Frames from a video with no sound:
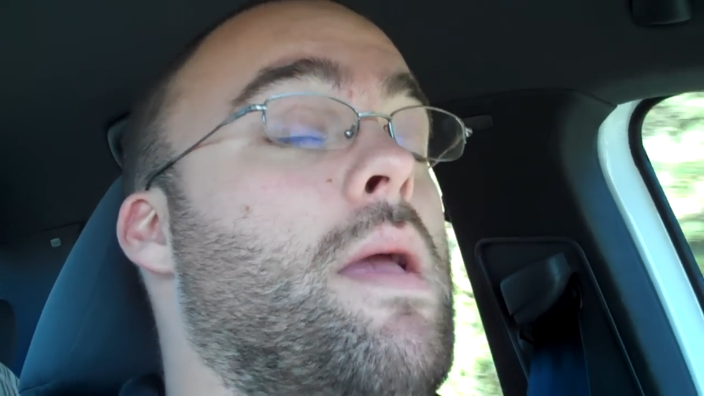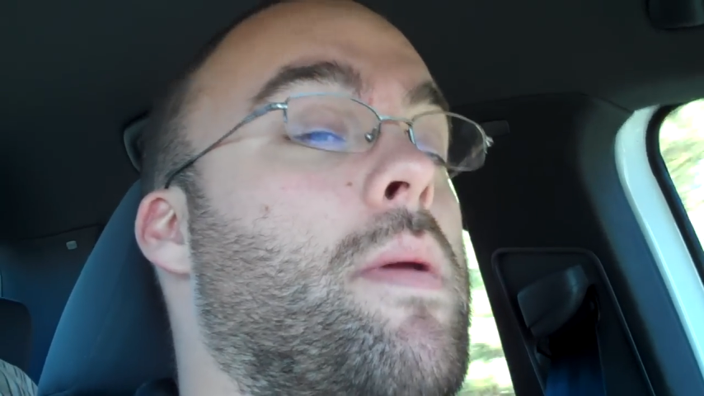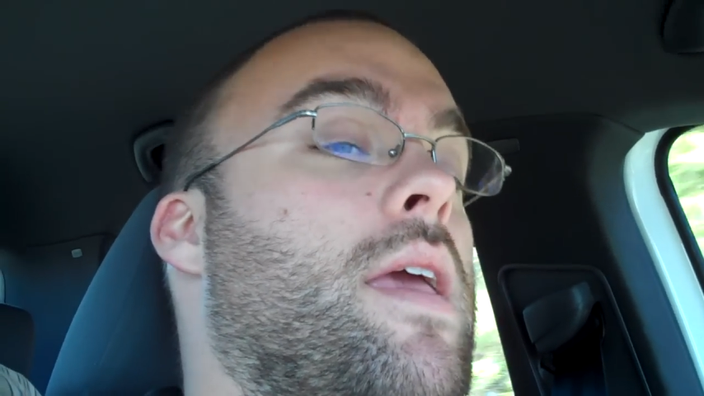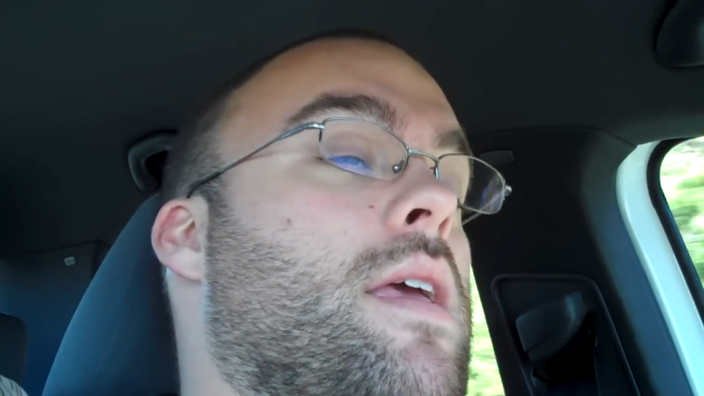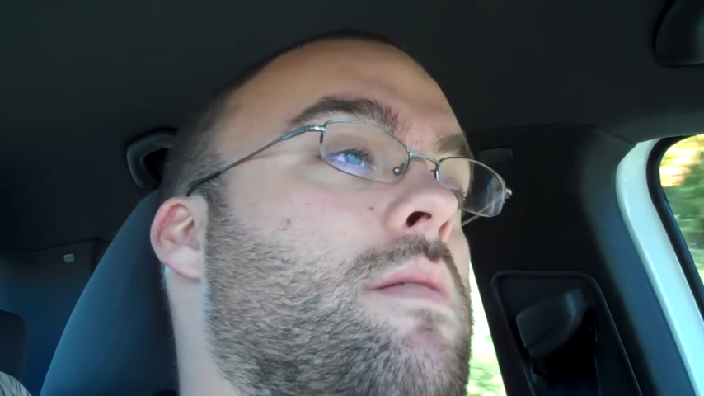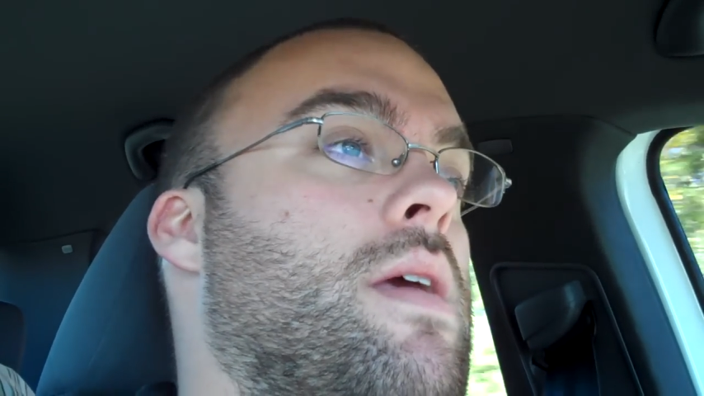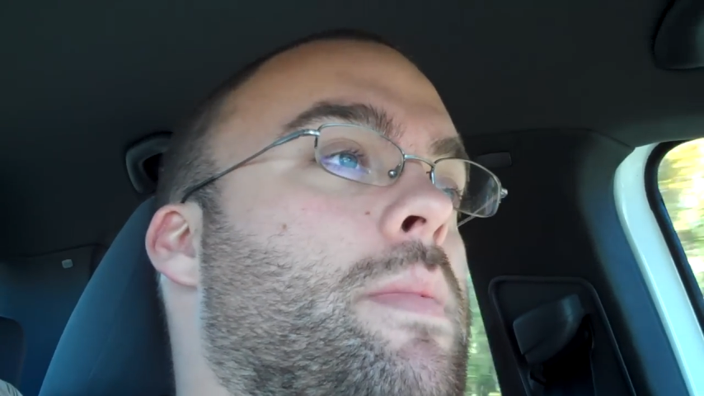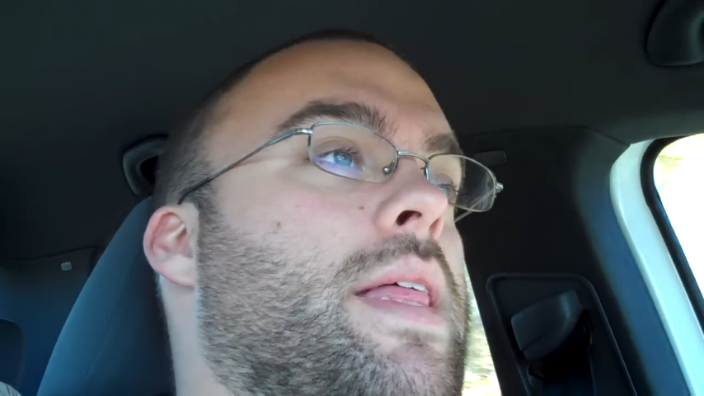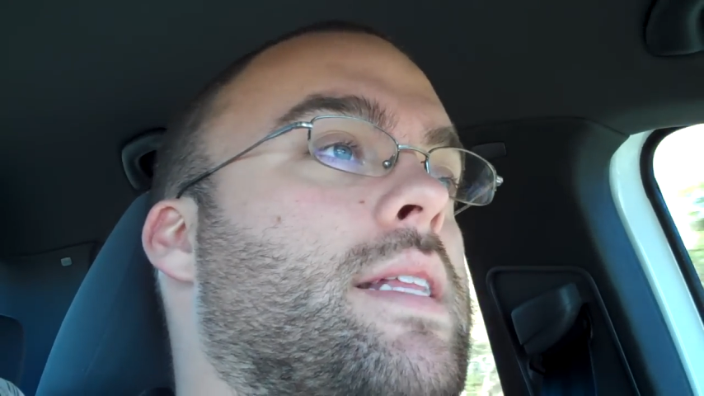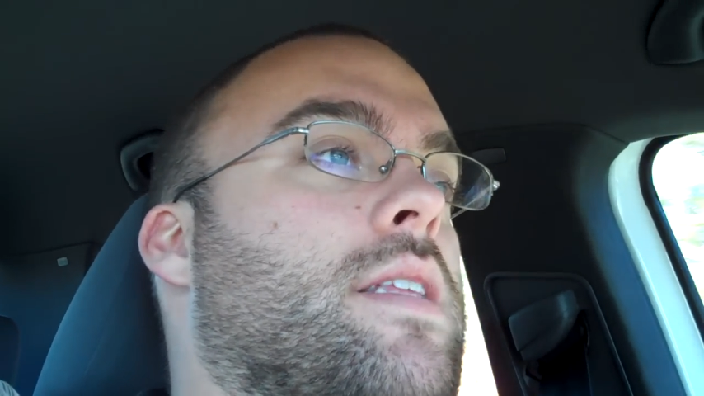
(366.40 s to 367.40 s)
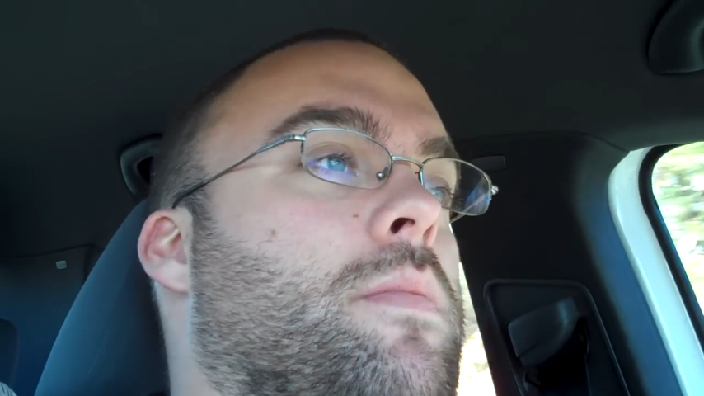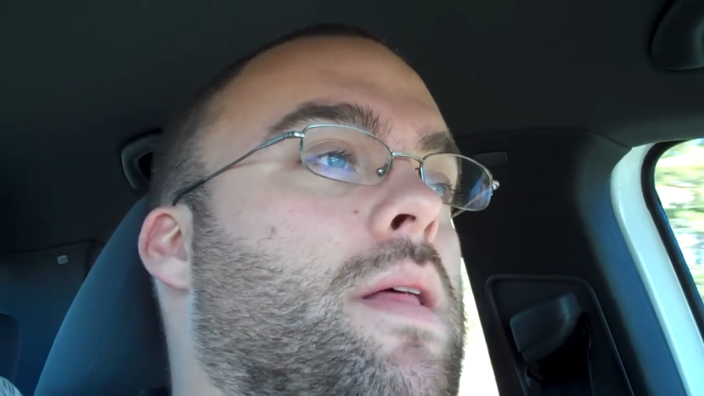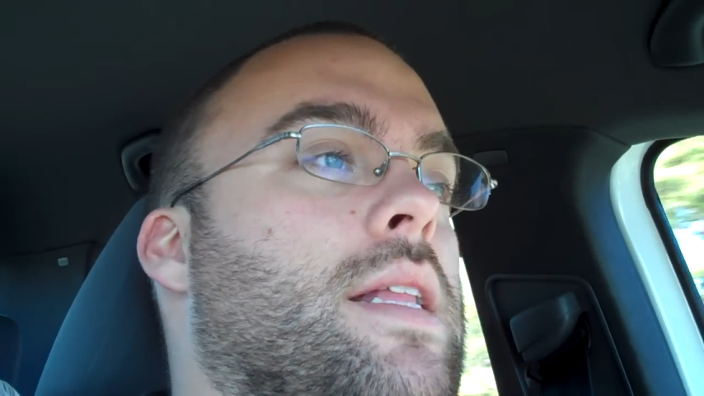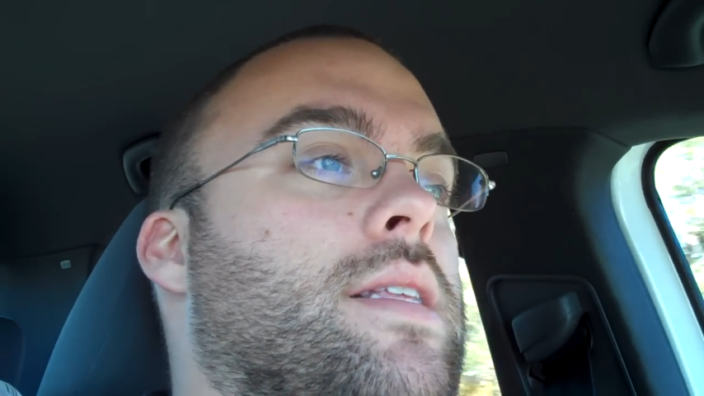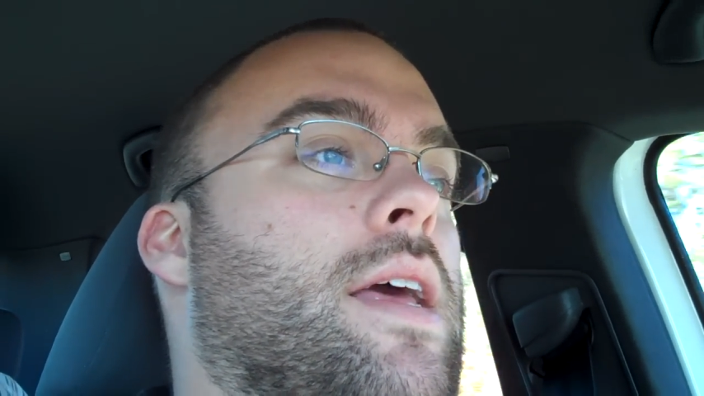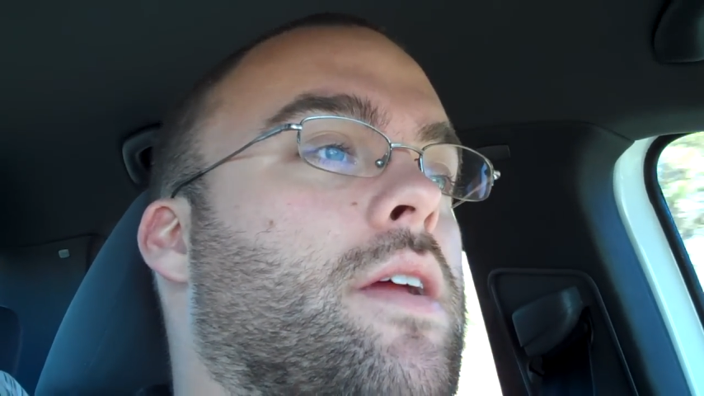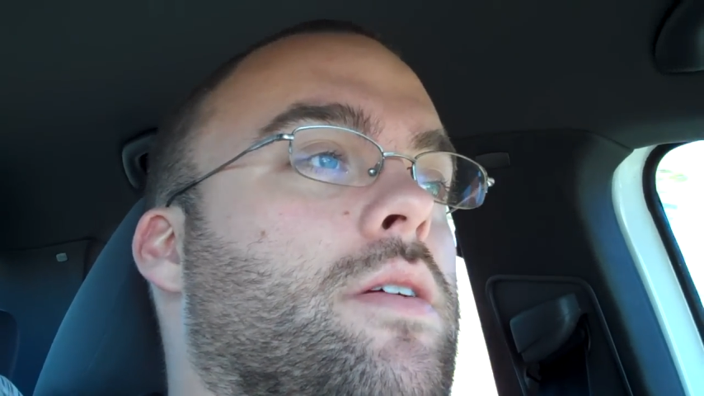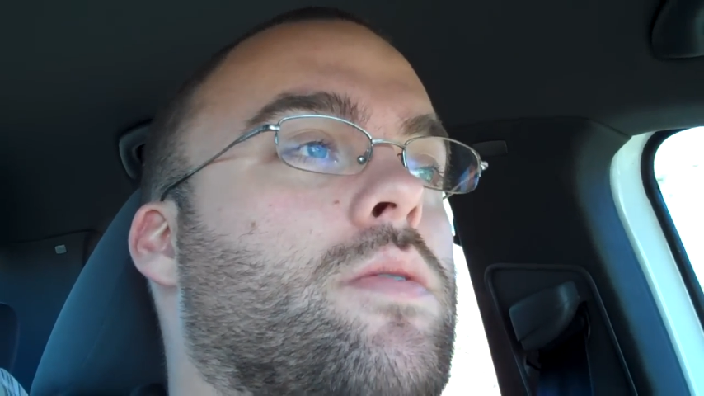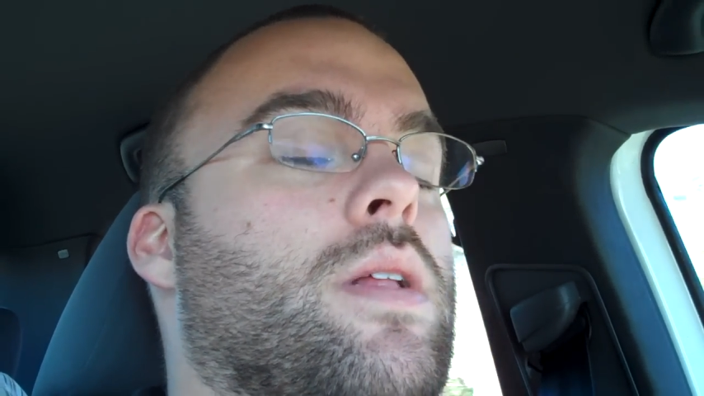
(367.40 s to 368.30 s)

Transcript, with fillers: maybe, maybe that's in the plans later.